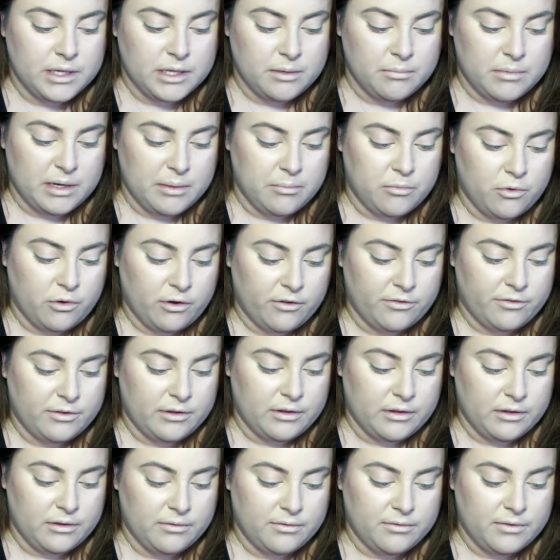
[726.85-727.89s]
and my
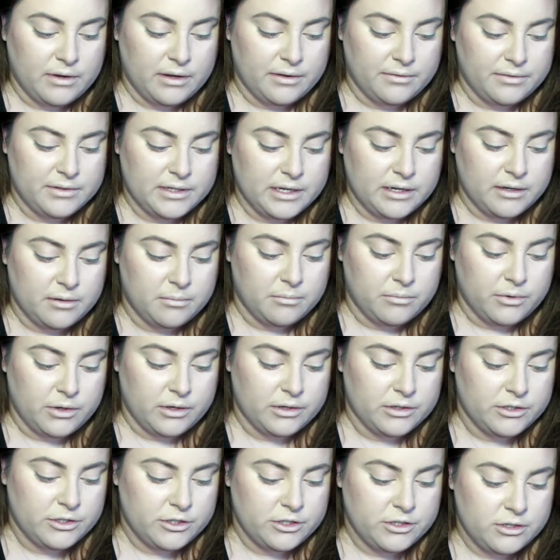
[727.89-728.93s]
Morphe 510
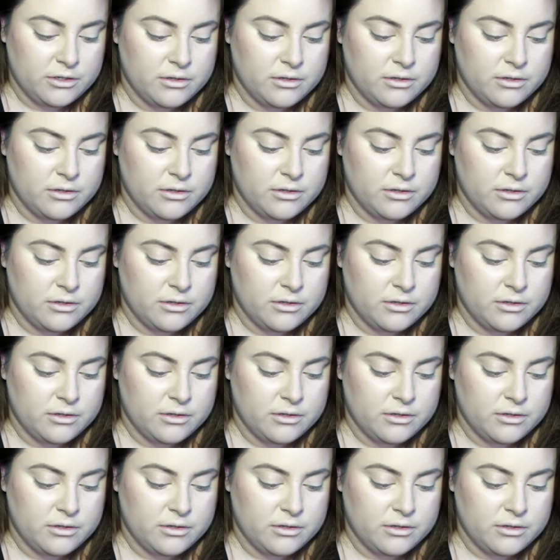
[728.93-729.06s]
brush.